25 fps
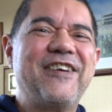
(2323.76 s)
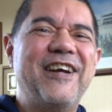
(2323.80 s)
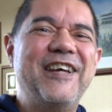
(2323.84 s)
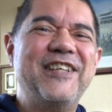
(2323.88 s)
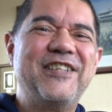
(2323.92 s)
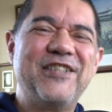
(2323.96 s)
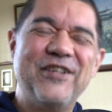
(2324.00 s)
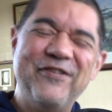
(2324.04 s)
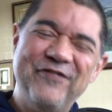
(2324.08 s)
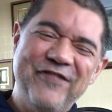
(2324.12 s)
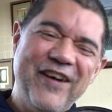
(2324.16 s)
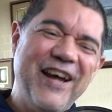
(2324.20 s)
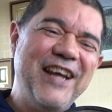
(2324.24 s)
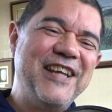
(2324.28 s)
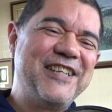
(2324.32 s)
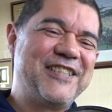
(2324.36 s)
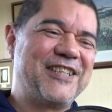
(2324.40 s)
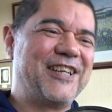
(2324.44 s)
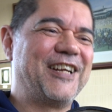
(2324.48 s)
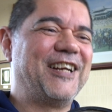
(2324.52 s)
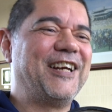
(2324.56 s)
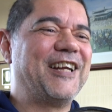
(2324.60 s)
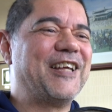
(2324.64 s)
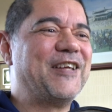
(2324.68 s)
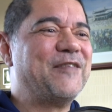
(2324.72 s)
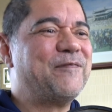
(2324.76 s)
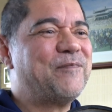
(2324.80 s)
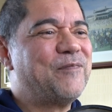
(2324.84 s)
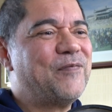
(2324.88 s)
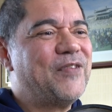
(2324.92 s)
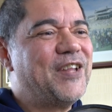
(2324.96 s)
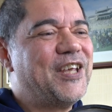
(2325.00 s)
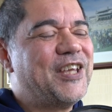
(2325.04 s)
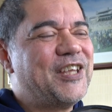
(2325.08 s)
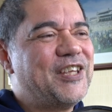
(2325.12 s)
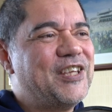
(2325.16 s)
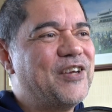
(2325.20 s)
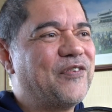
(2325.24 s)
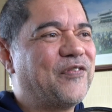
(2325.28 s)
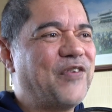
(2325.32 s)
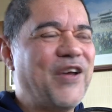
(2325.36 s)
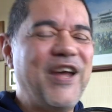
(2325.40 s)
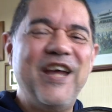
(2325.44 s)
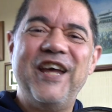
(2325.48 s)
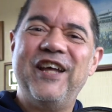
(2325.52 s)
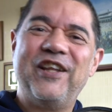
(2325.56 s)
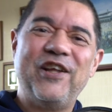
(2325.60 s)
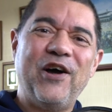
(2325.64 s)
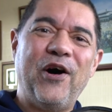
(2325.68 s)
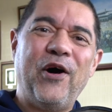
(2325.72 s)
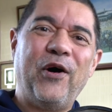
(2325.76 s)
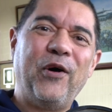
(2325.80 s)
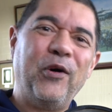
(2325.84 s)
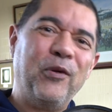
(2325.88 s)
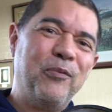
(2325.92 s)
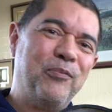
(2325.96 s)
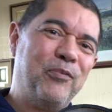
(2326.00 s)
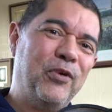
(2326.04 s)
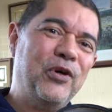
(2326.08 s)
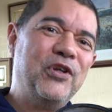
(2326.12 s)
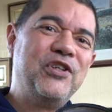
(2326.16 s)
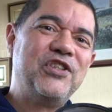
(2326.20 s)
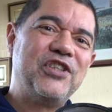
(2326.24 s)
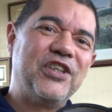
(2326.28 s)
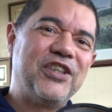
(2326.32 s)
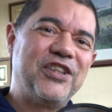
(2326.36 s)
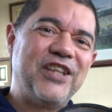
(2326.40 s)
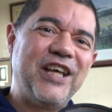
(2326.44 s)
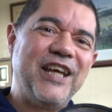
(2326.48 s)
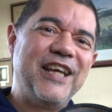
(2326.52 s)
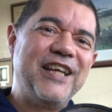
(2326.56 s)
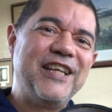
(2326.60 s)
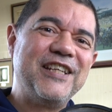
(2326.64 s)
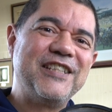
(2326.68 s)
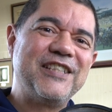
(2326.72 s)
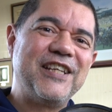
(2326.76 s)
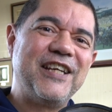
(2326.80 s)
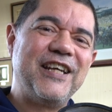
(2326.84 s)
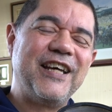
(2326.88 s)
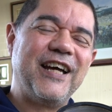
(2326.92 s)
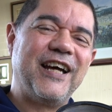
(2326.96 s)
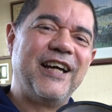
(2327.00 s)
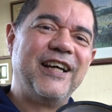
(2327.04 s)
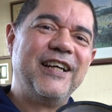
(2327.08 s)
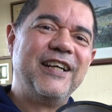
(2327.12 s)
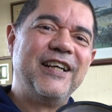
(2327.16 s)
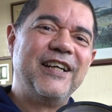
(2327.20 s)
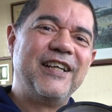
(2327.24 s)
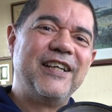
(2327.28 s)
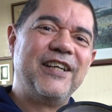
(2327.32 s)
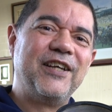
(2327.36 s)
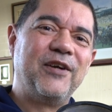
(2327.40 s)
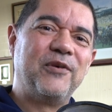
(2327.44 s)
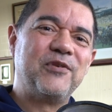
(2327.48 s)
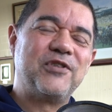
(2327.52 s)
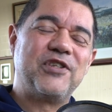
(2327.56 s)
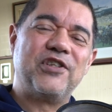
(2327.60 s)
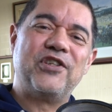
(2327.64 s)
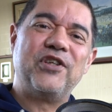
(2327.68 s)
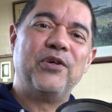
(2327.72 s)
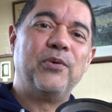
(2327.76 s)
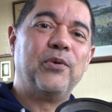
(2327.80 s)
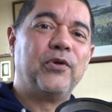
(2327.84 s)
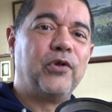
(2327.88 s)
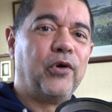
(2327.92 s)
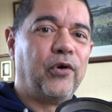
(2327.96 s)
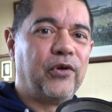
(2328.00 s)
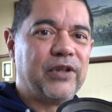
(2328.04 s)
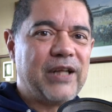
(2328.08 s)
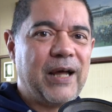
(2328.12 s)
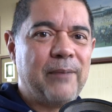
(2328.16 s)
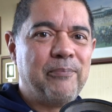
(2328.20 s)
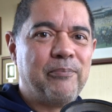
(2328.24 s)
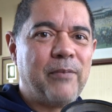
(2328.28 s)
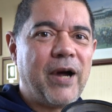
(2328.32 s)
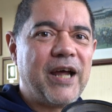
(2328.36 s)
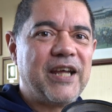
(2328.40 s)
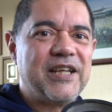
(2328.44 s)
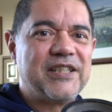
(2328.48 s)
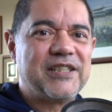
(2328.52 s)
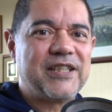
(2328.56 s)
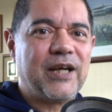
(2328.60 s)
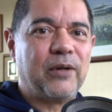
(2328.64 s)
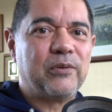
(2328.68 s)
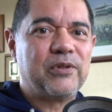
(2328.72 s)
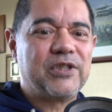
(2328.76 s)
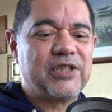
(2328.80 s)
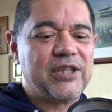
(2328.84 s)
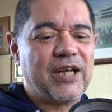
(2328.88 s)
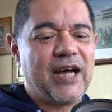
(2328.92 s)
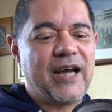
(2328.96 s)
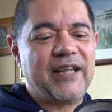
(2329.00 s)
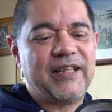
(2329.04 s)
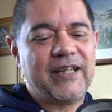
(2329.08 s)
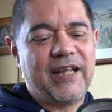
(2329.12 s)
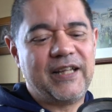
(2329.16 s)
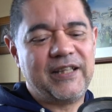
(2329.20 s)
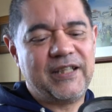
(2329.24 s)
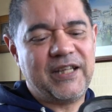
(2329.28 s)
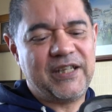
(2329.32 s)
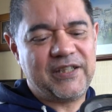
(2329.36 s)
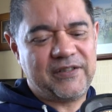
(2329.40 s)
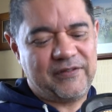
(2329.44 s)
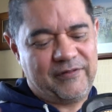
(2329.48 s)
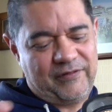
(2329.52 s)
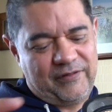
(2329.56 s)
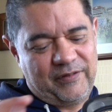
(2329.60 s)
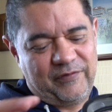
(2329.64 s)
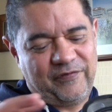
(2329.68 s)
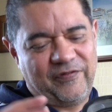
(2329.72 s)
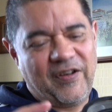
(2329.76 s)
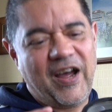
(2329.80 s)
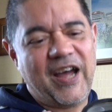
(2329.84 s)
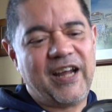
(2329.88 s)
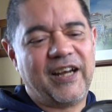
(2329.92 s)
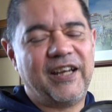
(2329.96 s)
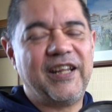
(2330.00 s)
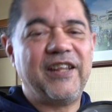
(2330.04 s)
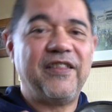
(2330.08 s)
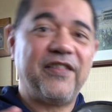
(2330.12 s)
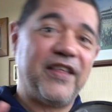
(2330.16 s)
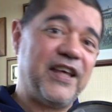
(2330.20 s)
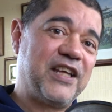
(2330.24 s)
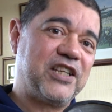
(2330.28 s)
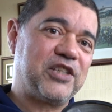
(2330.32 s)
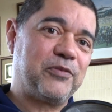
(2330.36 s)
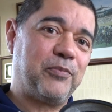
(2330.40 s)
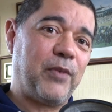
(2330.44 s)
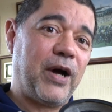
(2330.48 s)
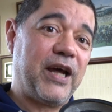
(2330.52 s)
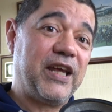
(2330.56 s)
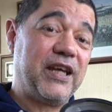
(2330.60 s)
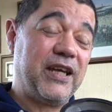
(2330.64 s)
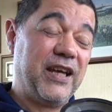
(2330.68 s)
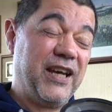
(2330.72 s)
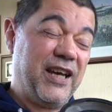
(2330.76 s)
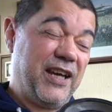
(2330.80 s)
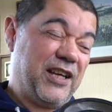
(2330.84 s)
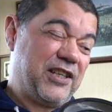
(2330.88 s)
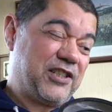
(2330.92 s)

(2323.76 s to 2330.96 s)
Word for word: right, so basically, you've heard a whole bunch of things here, you know, to do with all them mics outside, and then this finally this mic.